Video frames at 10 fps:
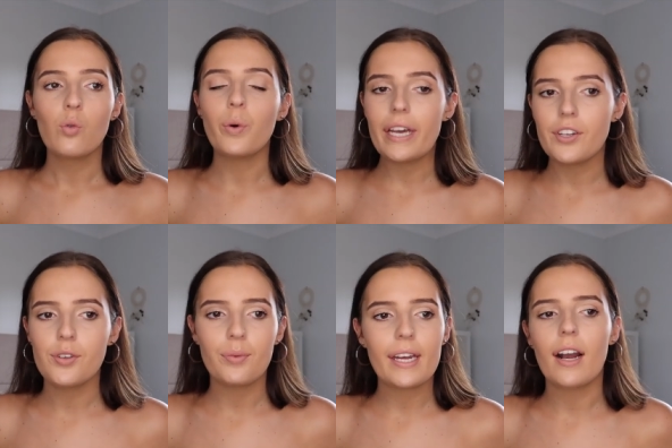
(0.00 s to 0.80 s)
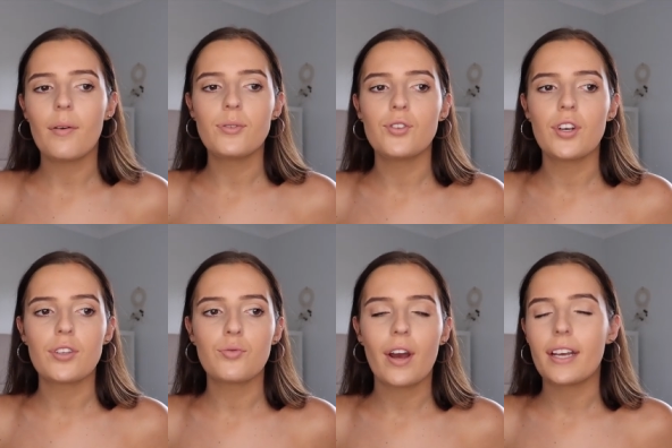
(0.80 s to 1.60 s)
week to week I was
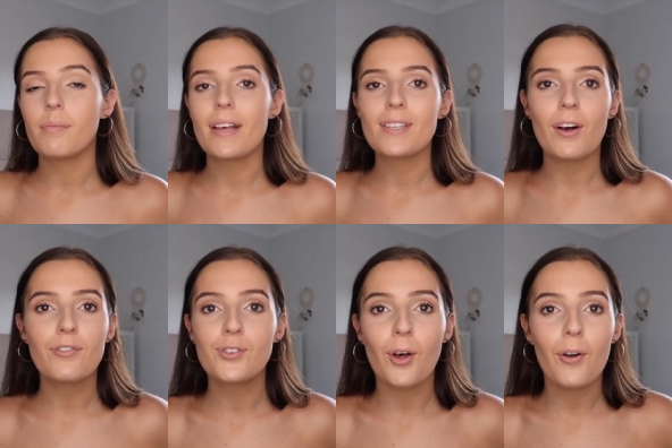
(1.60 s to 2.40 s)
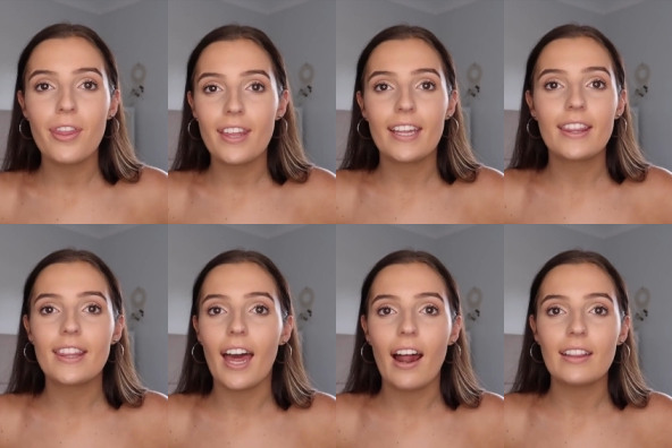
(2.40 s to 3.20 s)
just running myself so
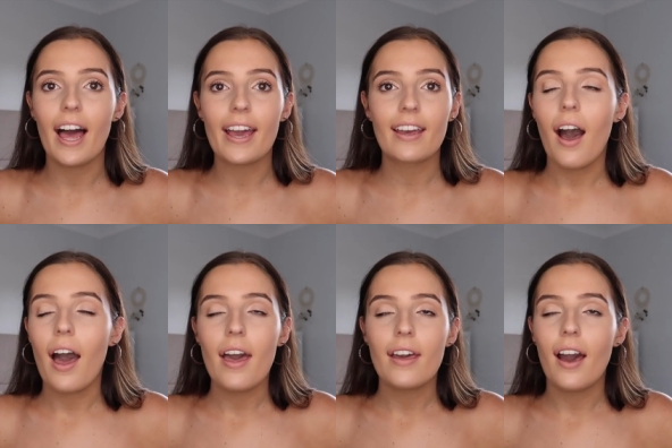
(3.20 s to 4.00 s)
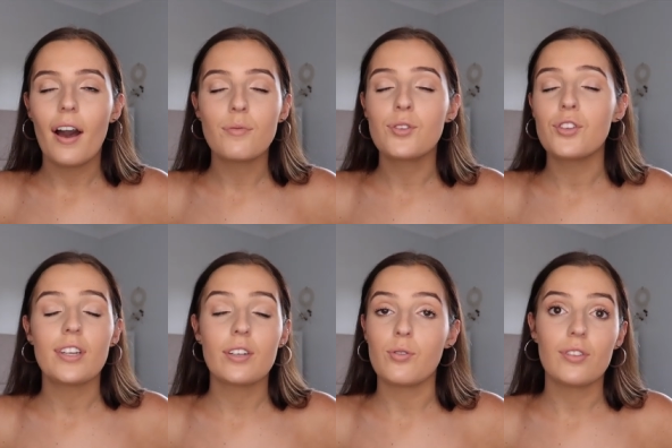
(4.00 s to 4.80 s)
thin that like I, I was
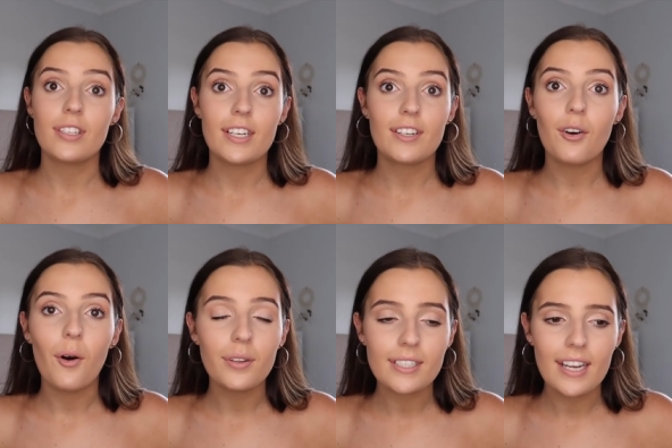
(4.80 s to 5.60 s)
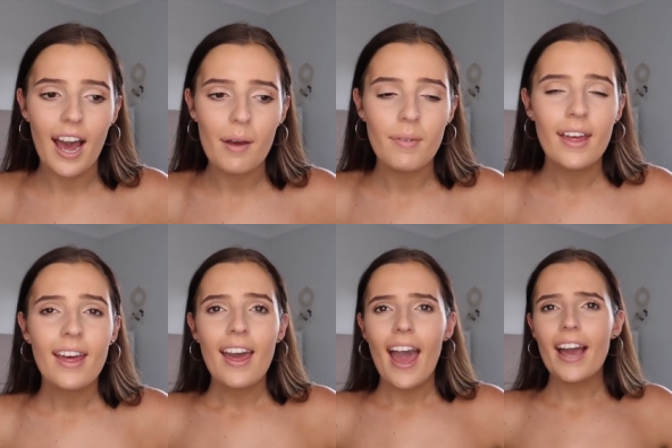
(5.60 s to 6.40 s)
just exhausted all the time.
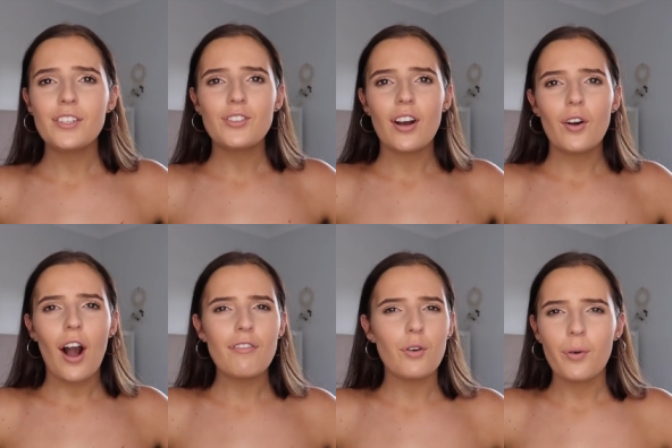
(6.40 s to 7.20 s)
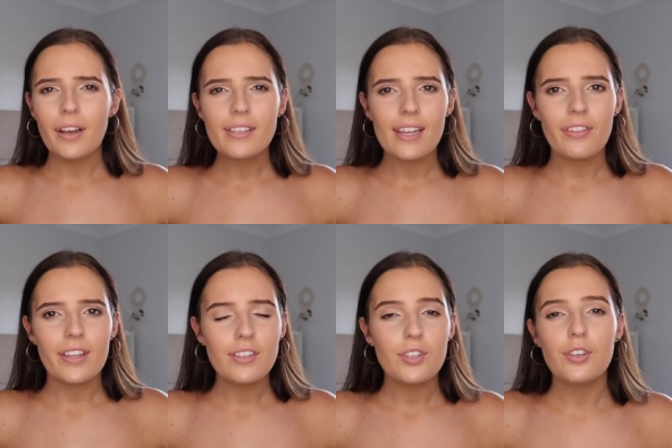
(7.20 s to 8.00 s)
And I've always said
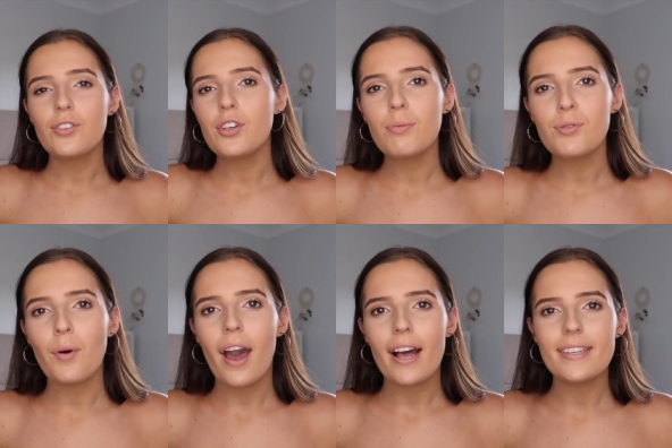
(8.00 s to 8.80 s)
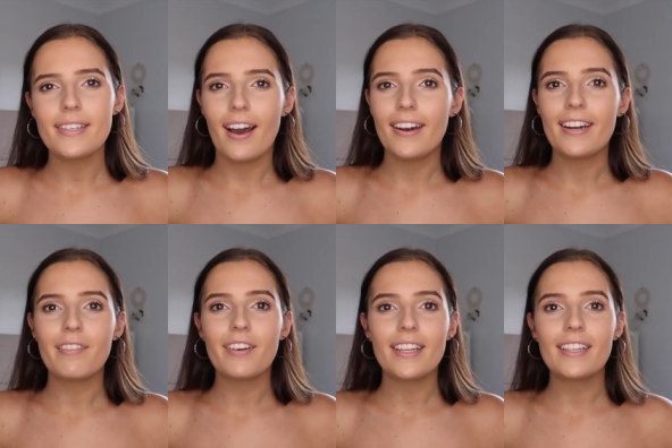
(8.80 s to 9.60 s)
this, YouTube is where I started
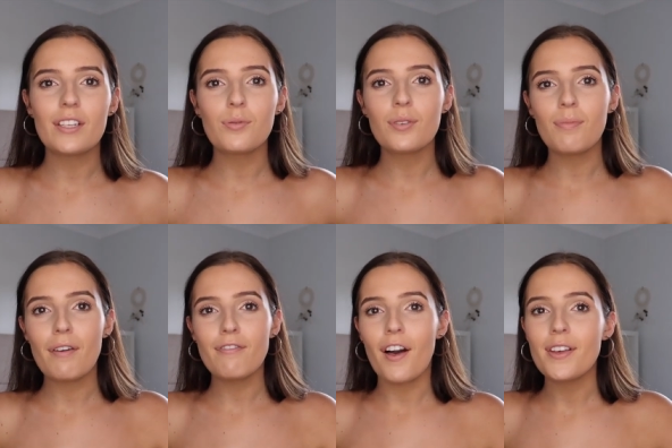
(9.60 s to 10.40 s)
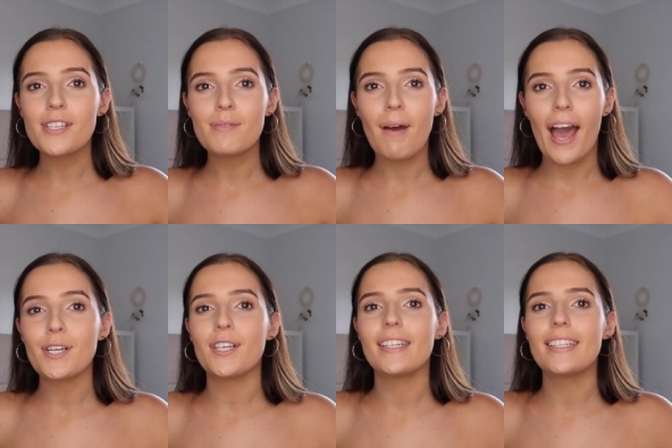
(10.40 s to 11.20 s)
everything. This was my first
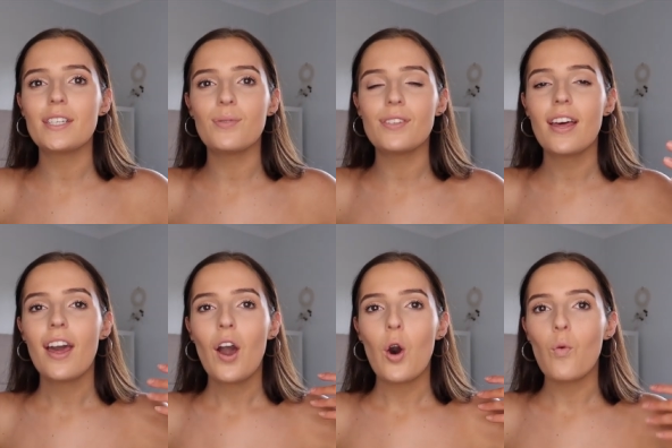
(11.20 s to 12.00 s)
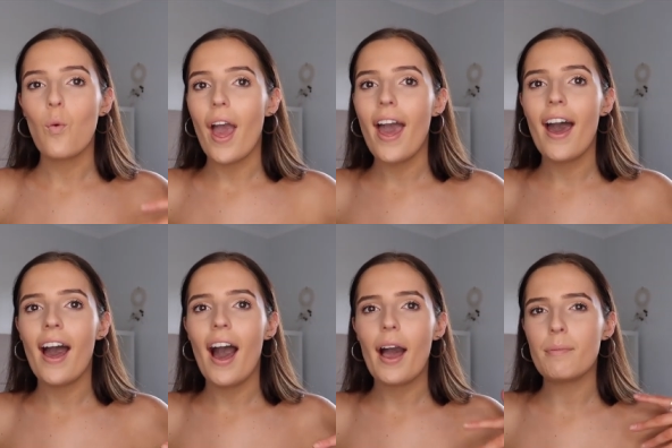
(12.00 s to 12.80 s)
passion. This was
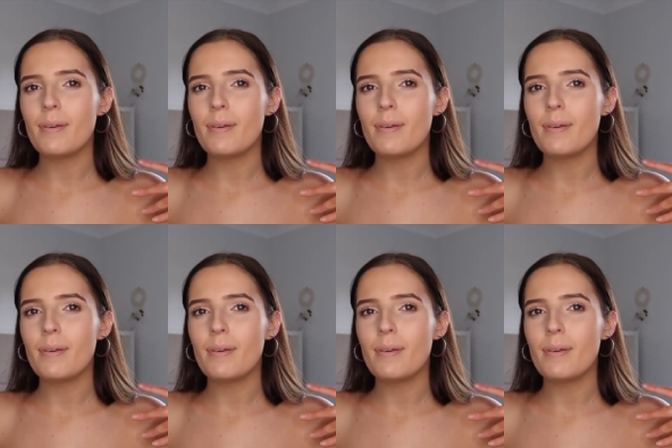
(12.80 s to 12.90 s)
where I